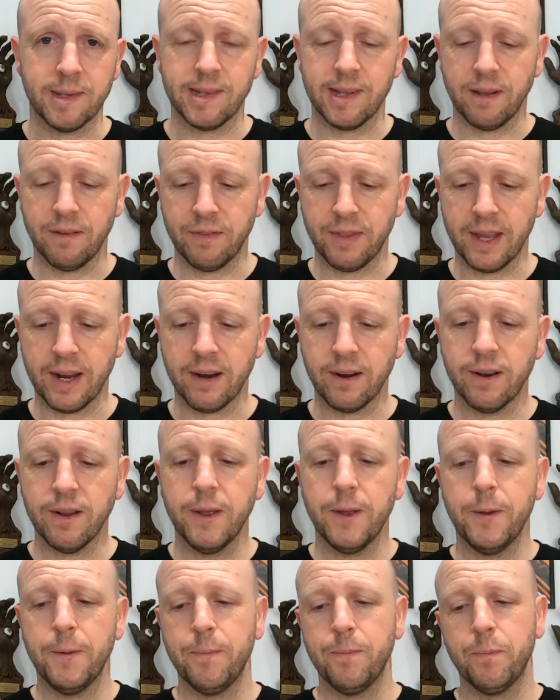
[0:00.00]
myself there.
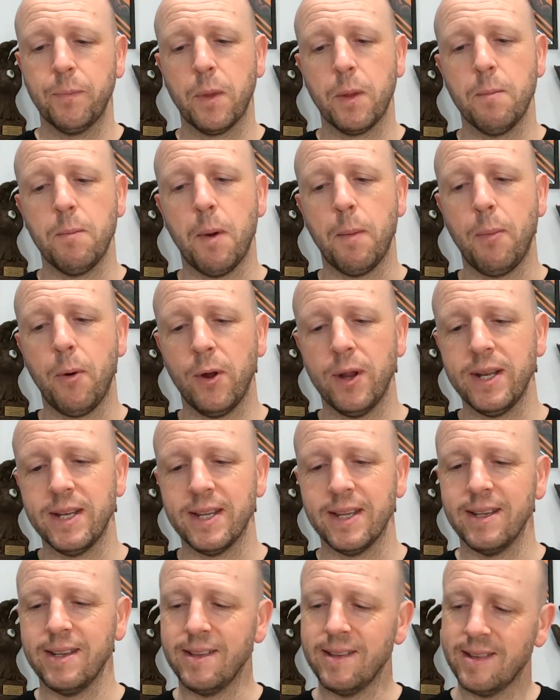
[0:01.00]
My point
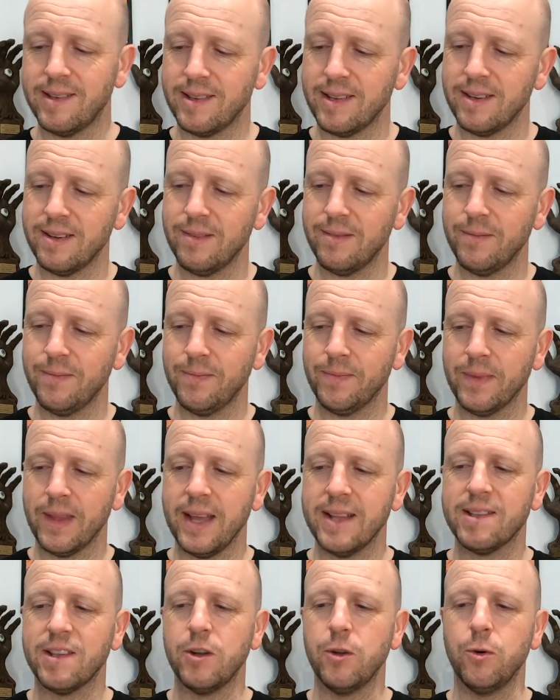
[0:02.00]
is,
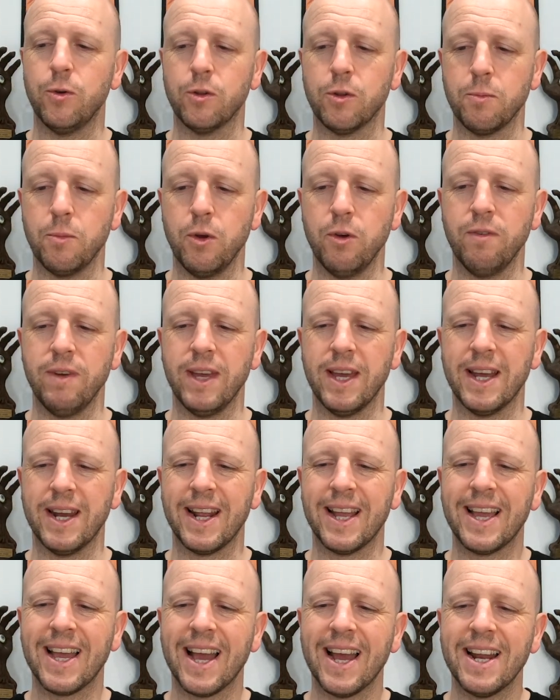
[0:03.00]
it's an older movie, and
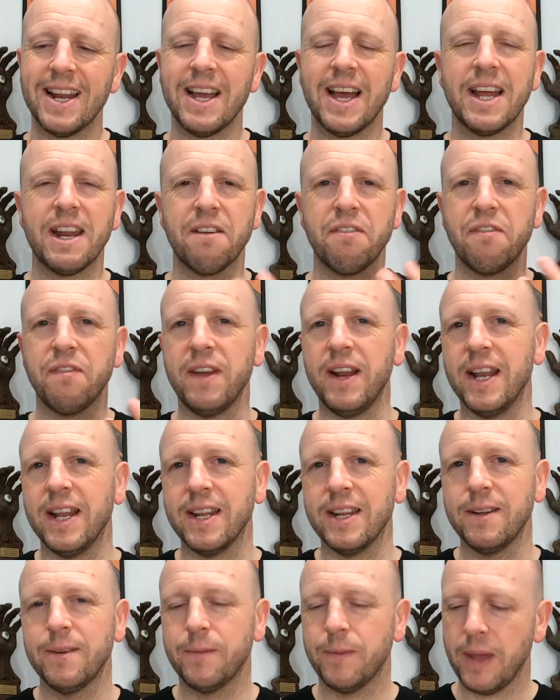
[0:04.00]
I kind of had a
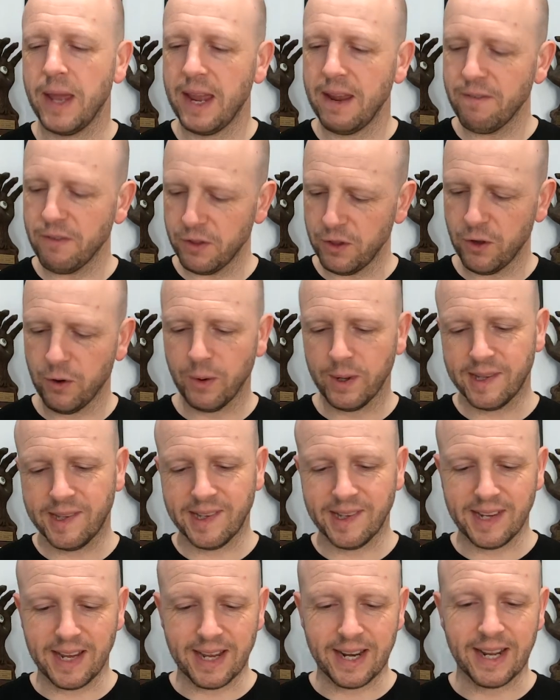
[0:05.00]
feeling, even though it's
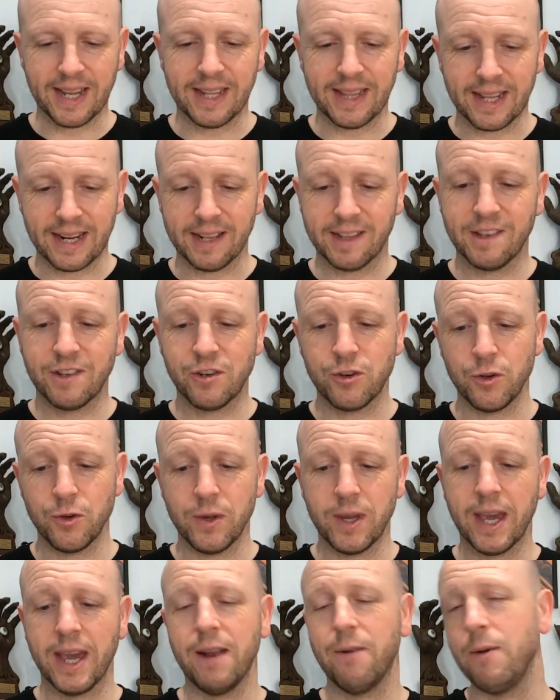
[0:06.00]
stating that it's
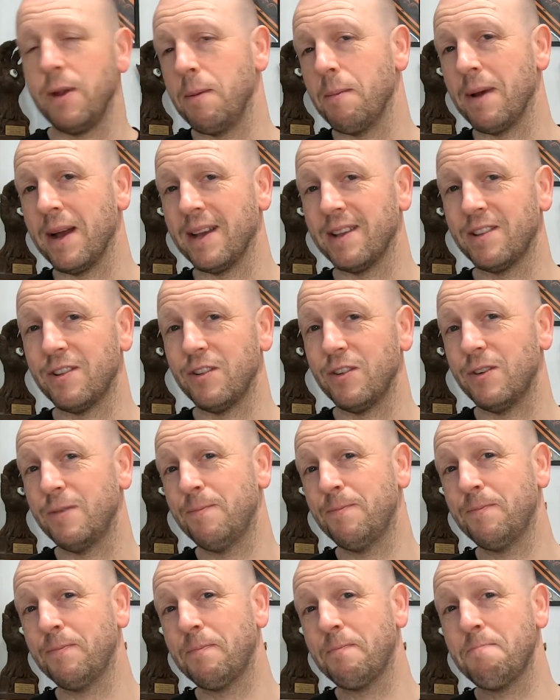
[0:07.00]
2K remastered,
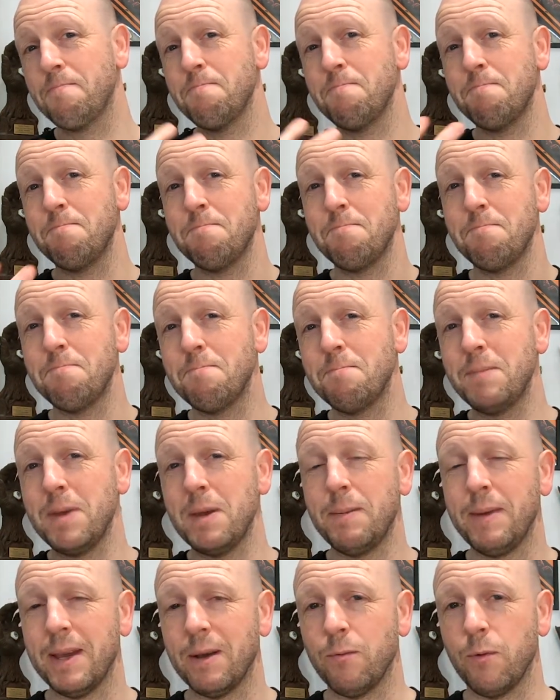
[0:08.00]

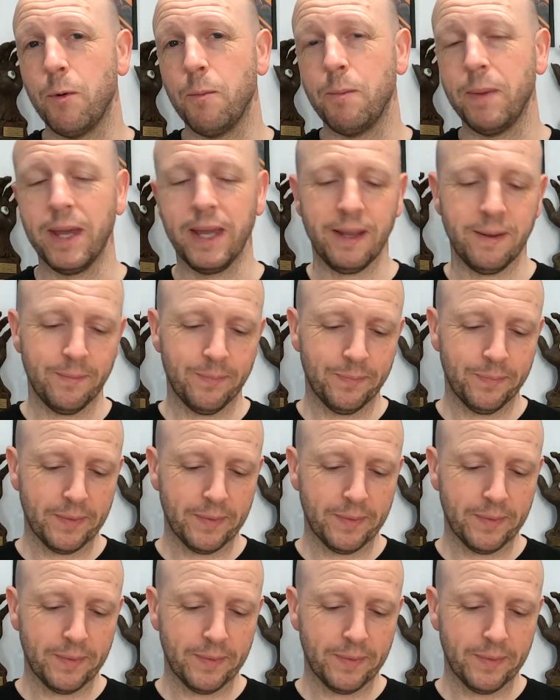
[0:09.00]
maybe it won't be.